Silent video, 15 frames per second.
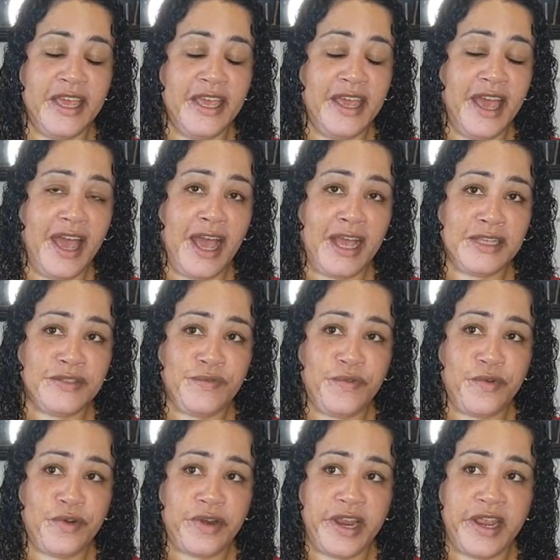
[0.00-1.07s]
asked
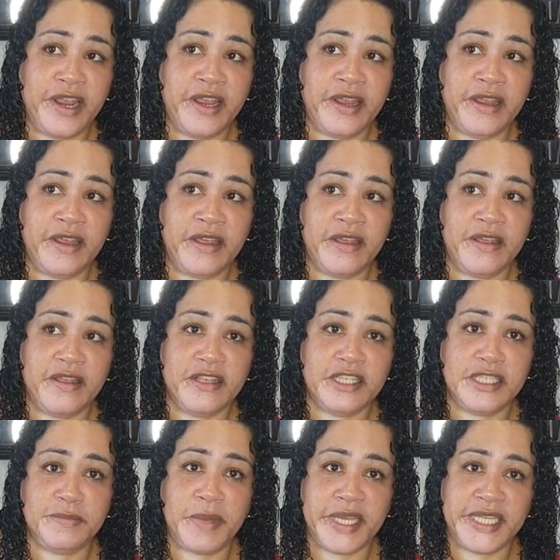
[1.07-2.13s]
for a
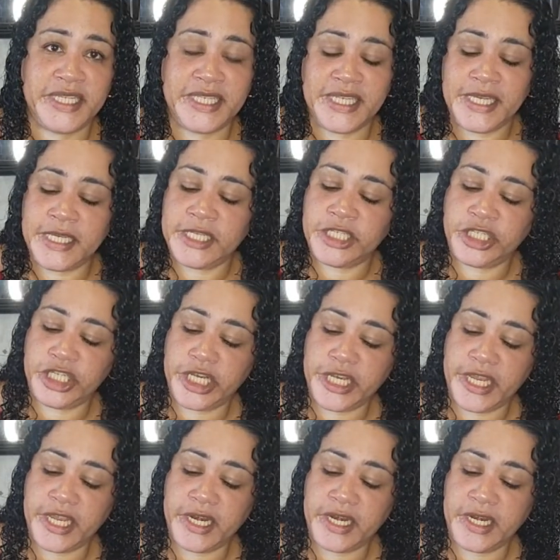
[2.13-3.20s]
spicy
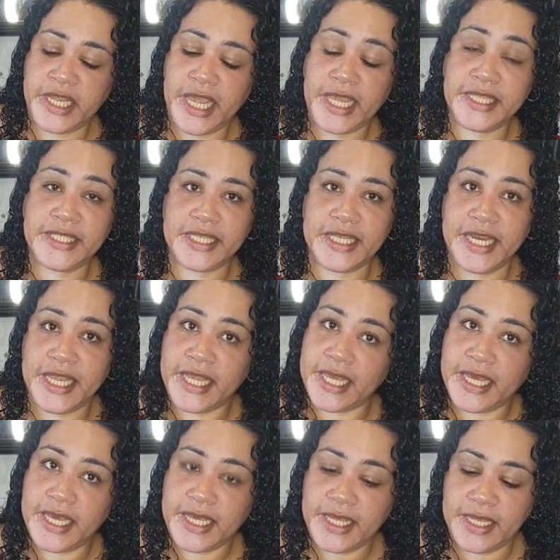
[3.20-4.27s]
chicken quesadilla.